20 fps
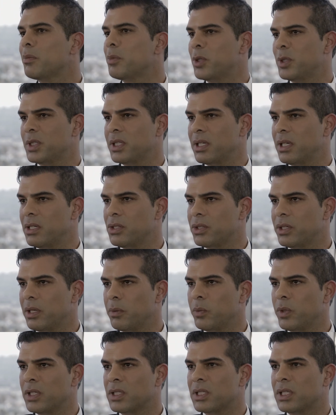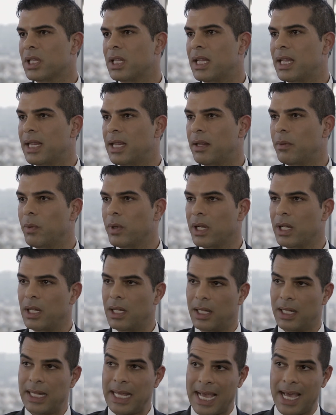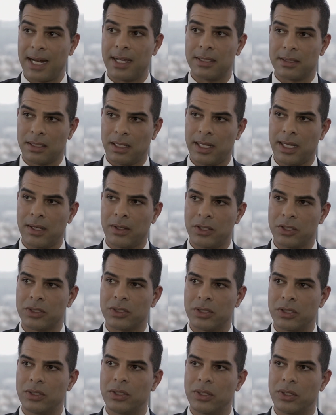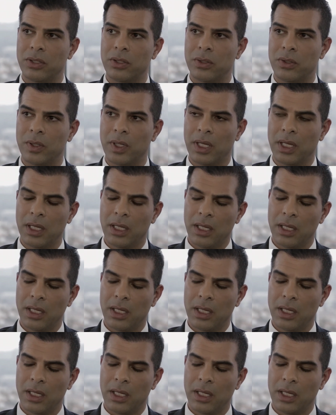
the procedure, and what that has allowed us to do